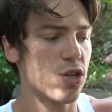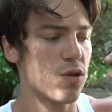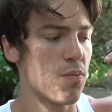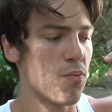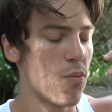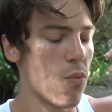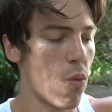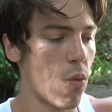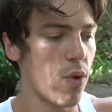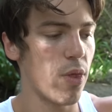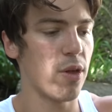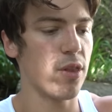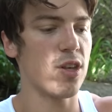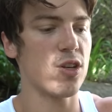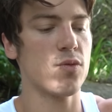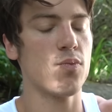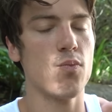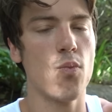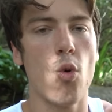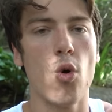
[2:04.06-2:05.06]
just,
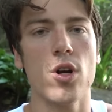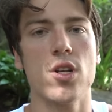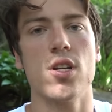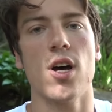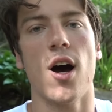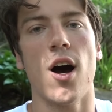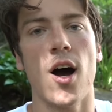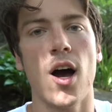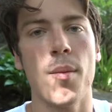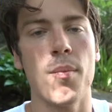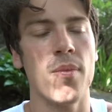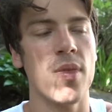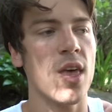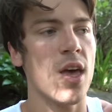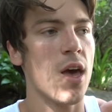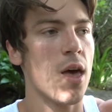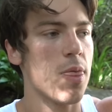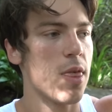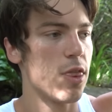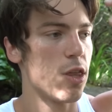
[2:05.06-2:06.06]
there's more
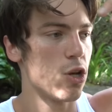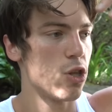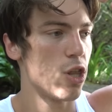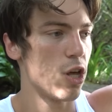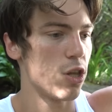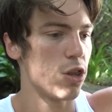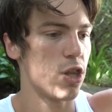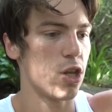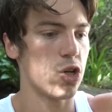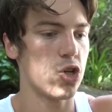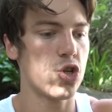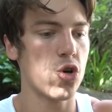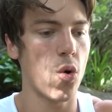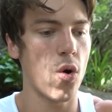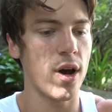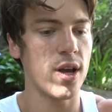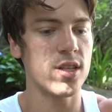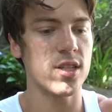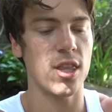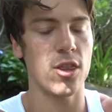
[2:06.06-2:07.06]
time that the, the, the
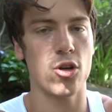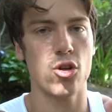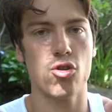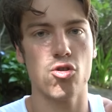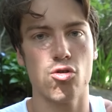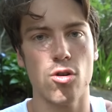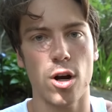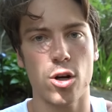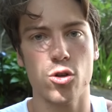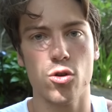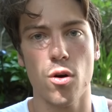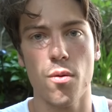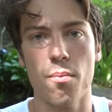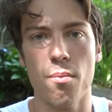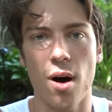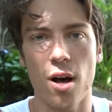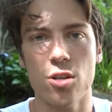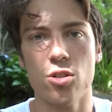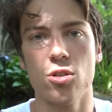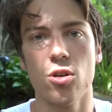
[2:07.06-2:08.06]
joints and the structural
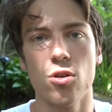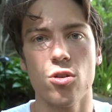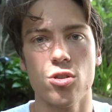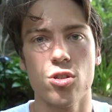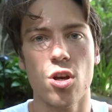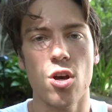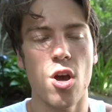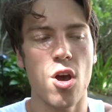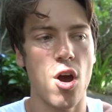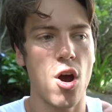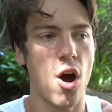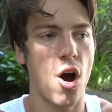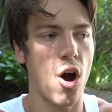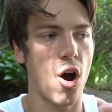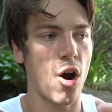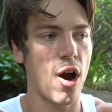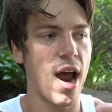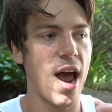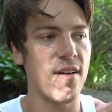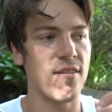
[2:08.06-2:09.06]
muscles
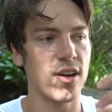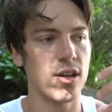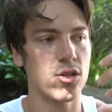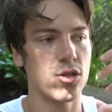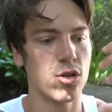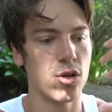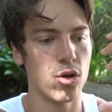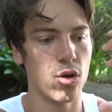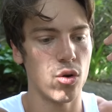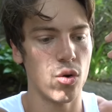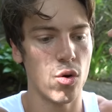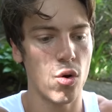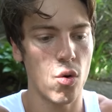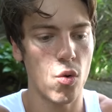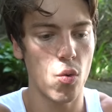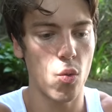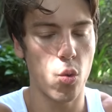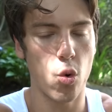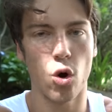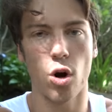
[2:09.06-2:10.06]
are having to
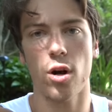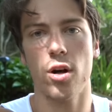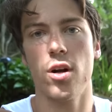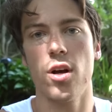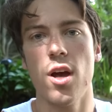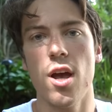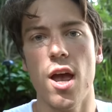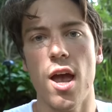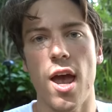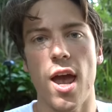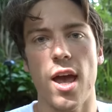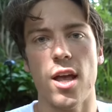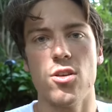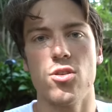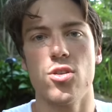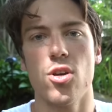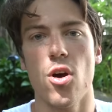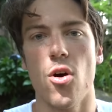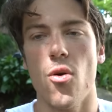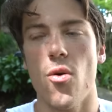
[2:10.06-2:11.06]
work. And
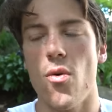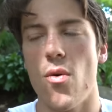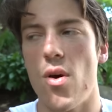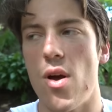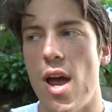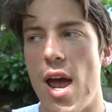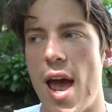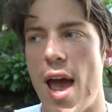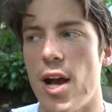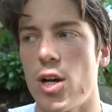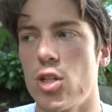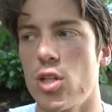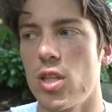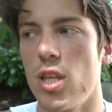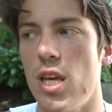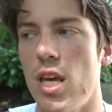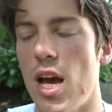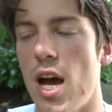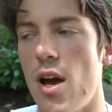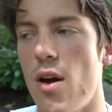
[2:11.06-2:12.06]
so
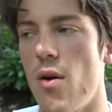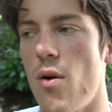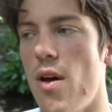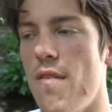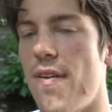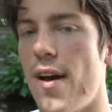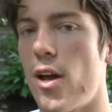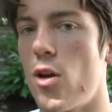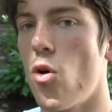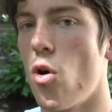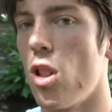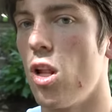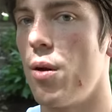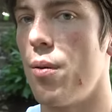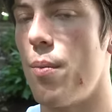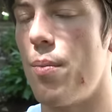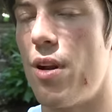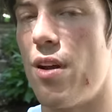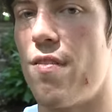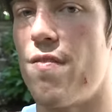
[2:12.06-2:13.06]
actually, if I go a
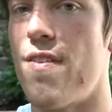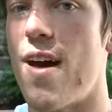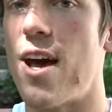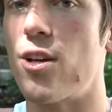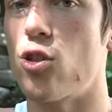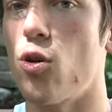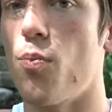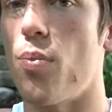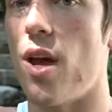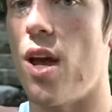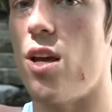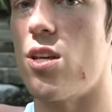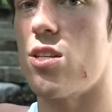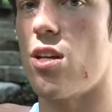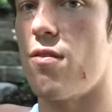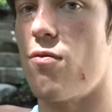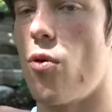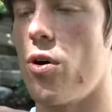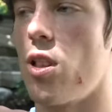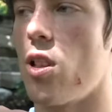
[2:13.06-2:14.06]
little bit of faster pace
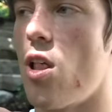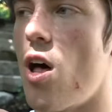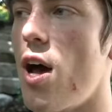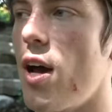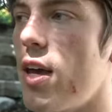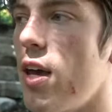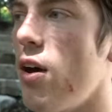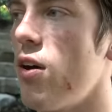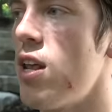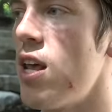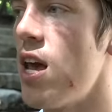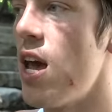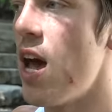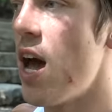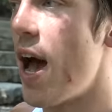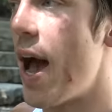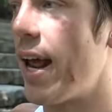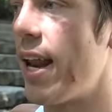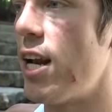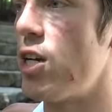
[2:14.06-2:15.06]
and avoid the lockout,
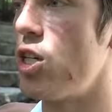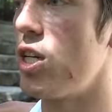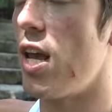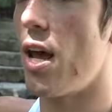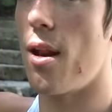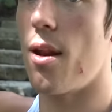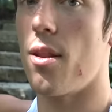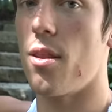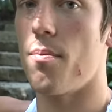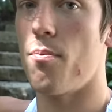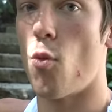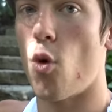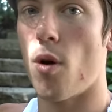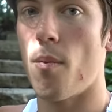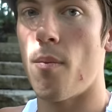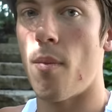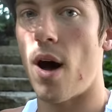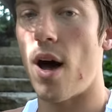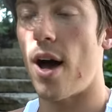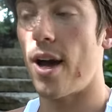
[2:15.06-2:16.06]
I can actually get
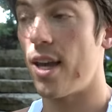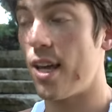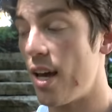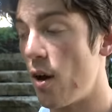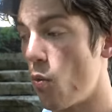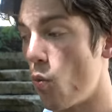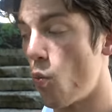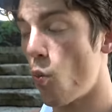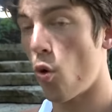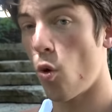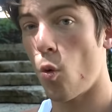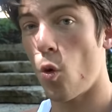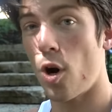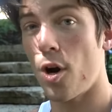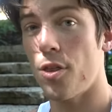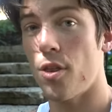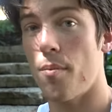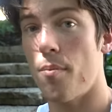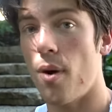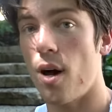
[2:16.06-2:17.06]
more, I can get more
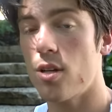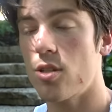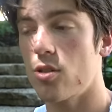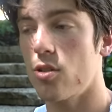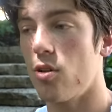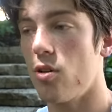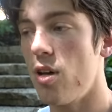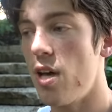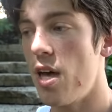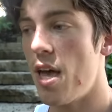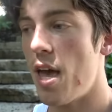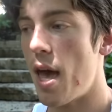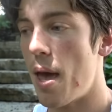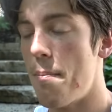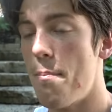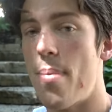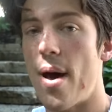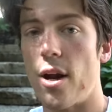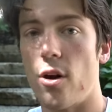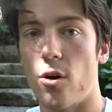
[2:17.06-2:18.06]
work on the muscle
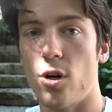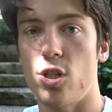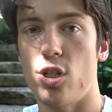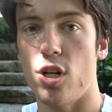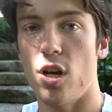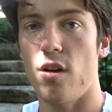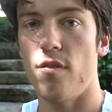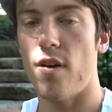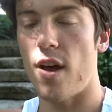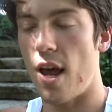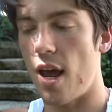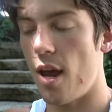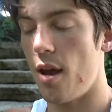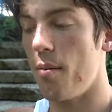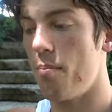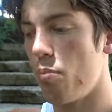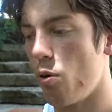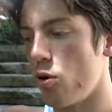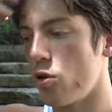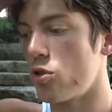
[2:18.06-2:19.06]
and better achieve
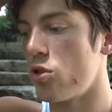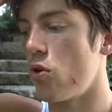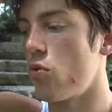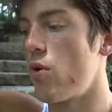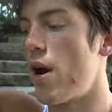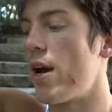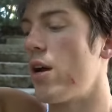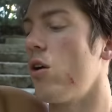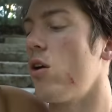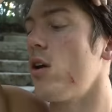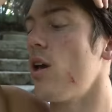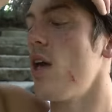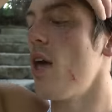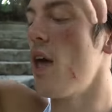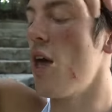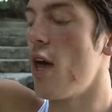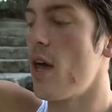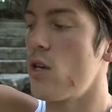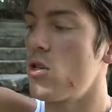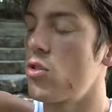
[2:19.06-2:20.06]
a personal record.
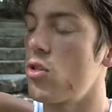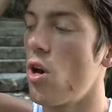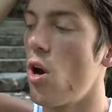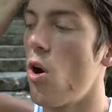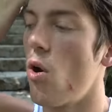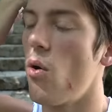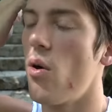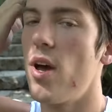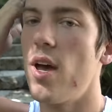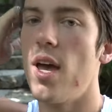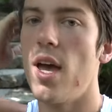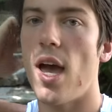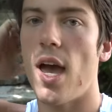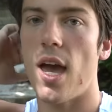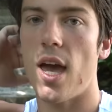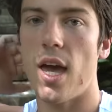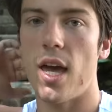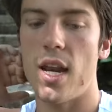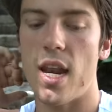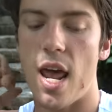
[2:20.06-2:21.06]
So
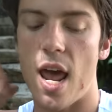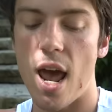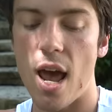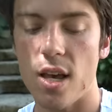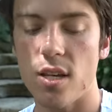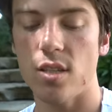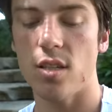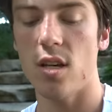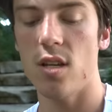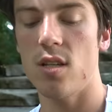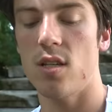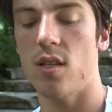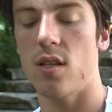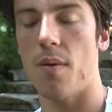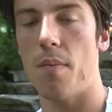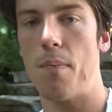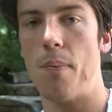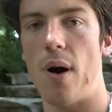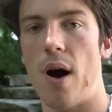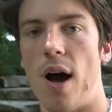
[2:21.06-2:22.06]
in essence,
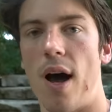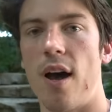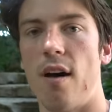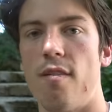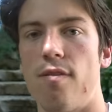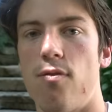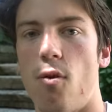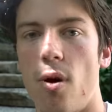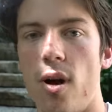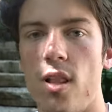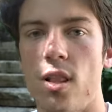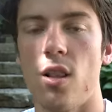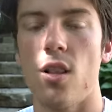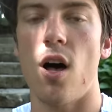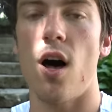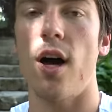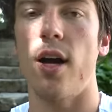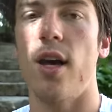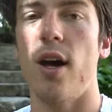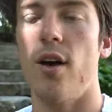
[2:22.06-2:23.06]
by avoiding the
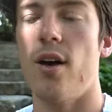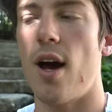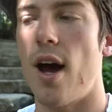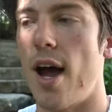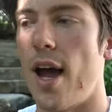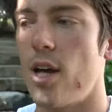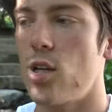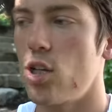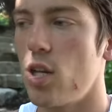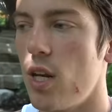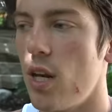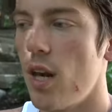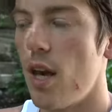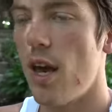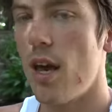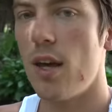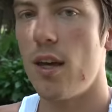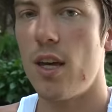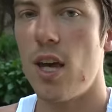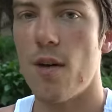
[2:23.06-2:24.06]
lockout, I actually
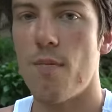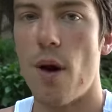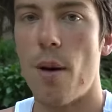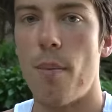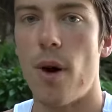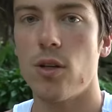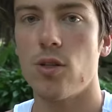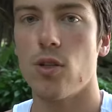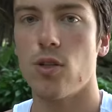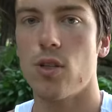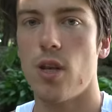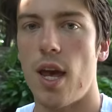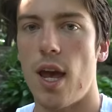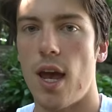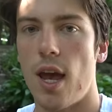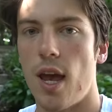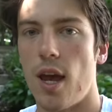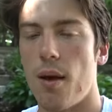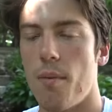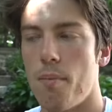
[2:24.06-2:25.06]
give my muscles
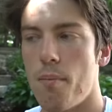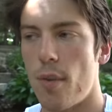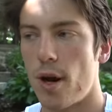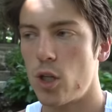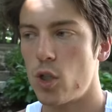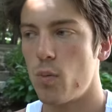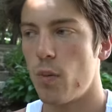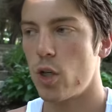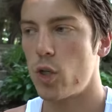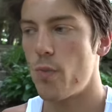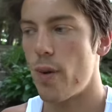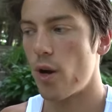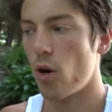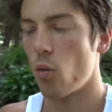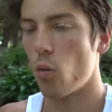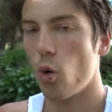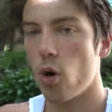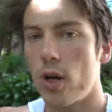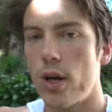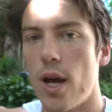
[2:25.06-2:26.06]
a much, much better
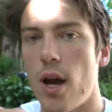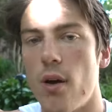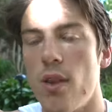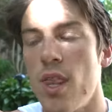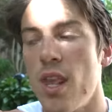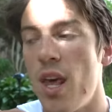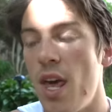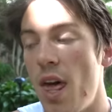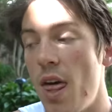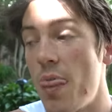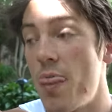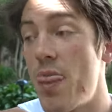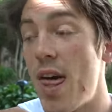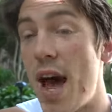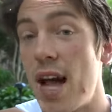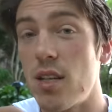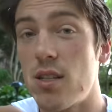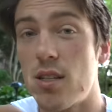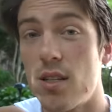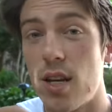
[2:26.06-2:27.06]
workout.
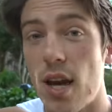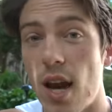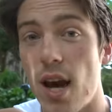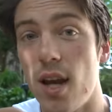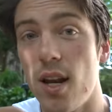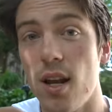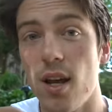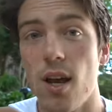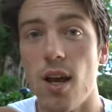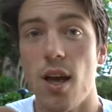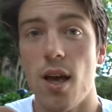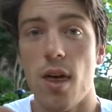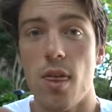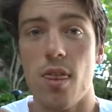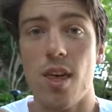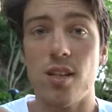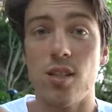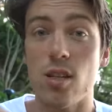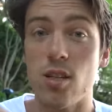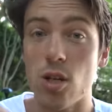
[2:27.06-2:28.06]
That said,
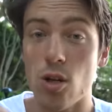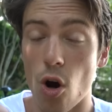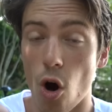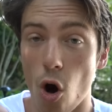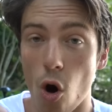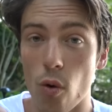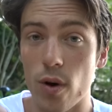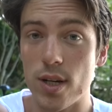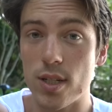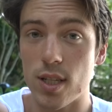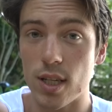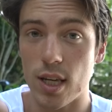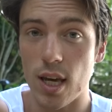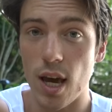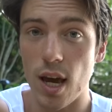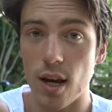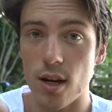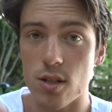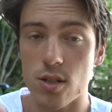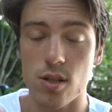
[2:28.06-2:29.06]
this isn't always the
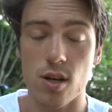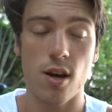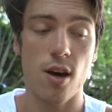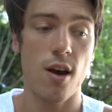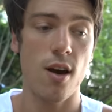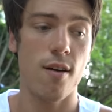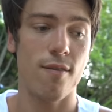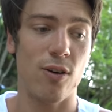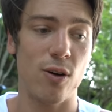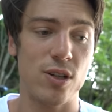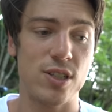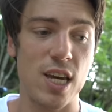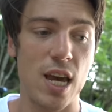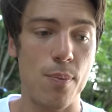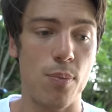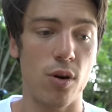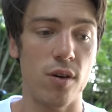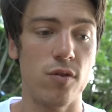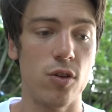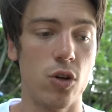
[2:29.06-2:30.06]
case. For
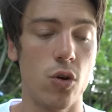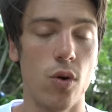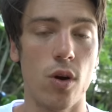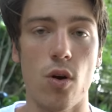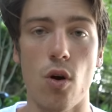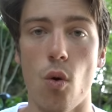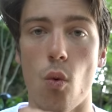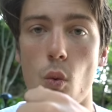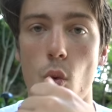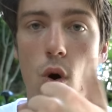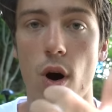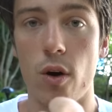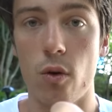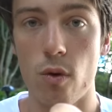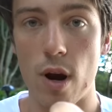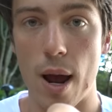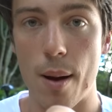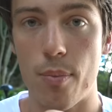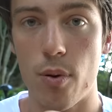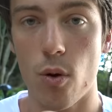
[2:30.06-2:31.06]
example, if you're doing one
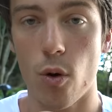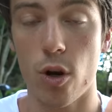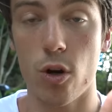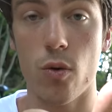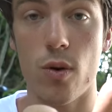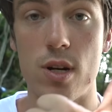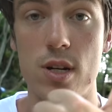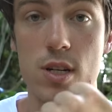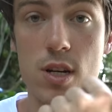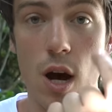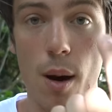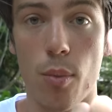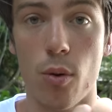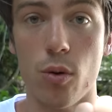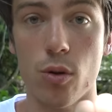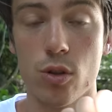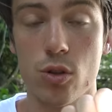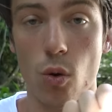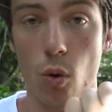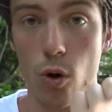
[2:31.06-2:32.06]
rep or you're doing
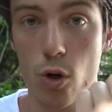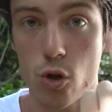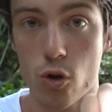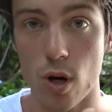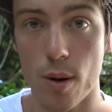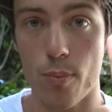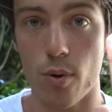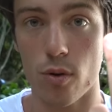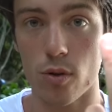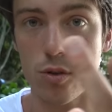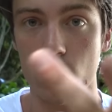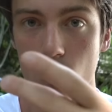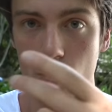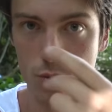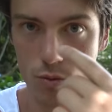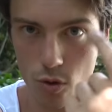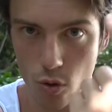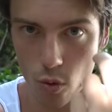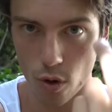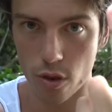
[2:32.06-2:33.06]
doubles or triples, so
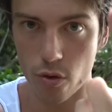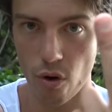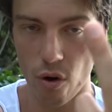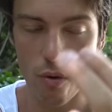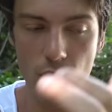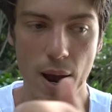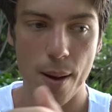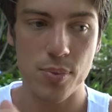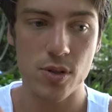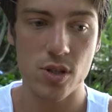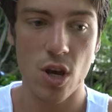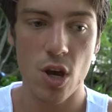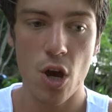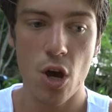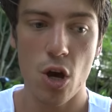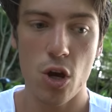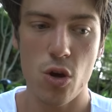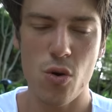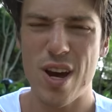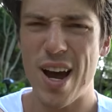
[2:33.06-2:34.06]
two or three reps,
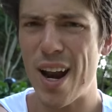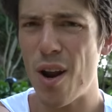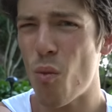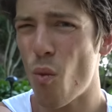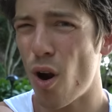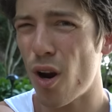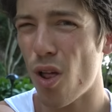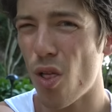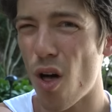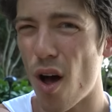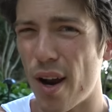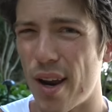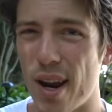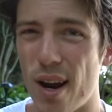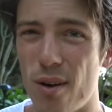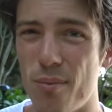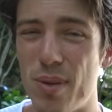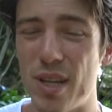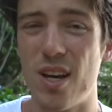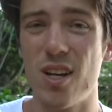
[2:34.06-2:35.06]
you kind of want to lock
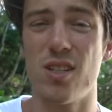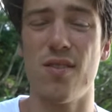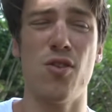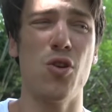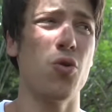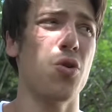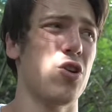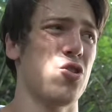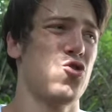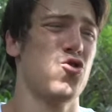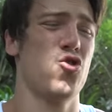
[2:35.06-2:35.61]
out because if you're doing a